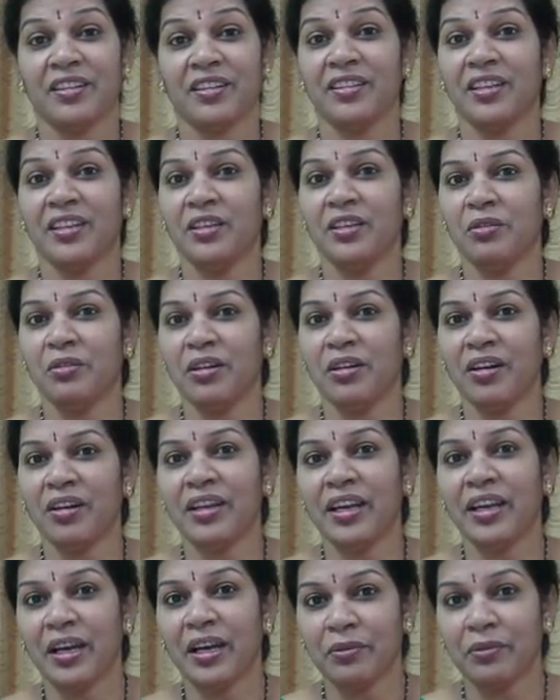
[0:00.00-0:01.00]
Then you will not
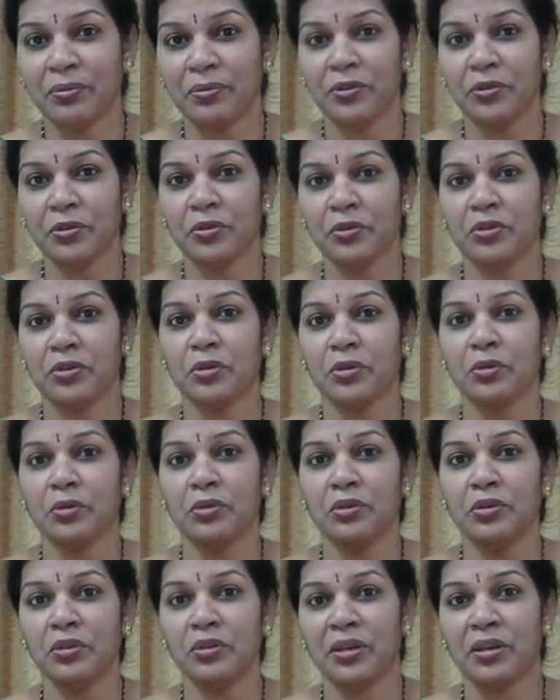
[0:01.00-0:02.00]
have to
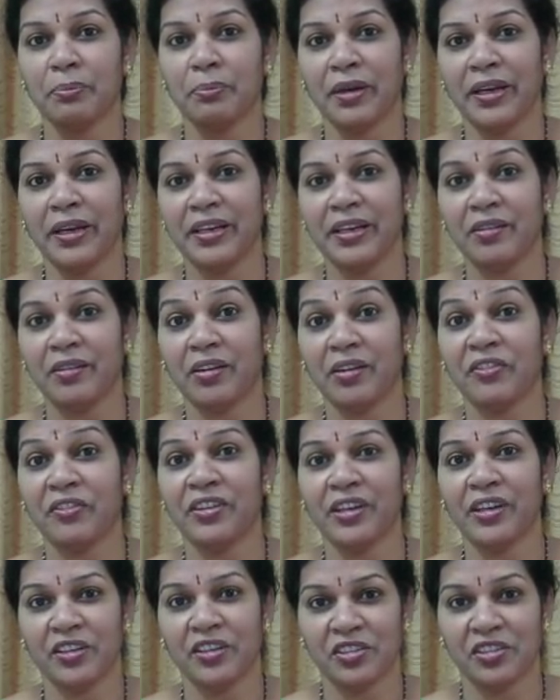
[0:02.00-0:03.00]
throw your mind on
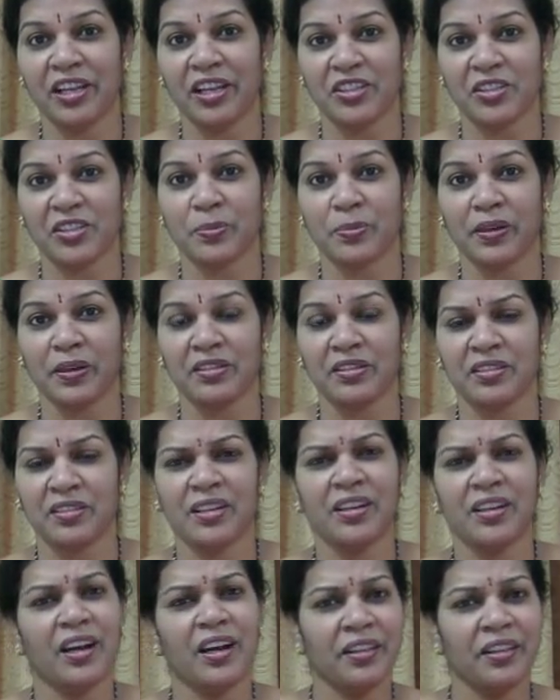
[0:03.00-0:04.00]
financial aspects.
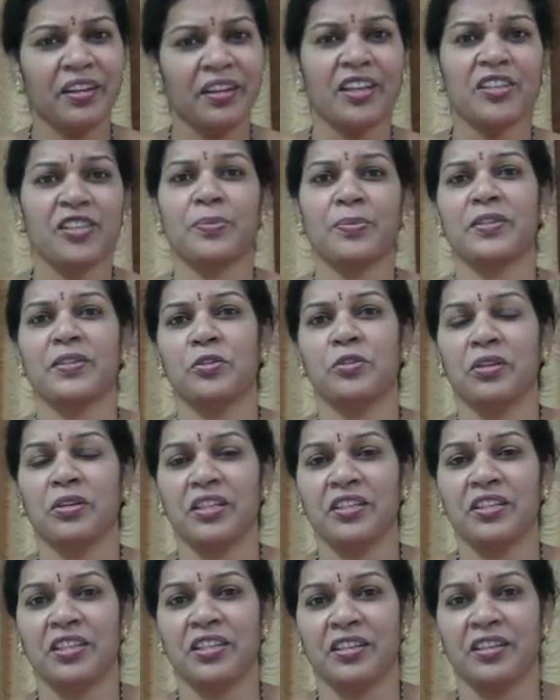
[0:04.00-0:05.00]
Other aspects you
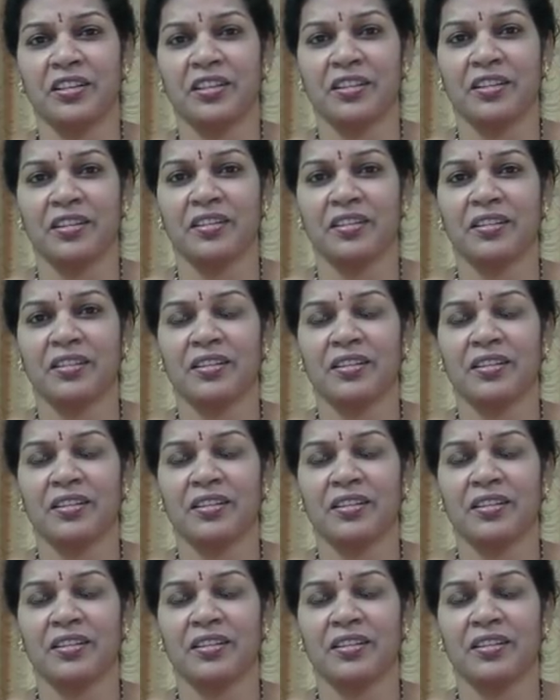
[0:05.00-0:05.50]
can take care.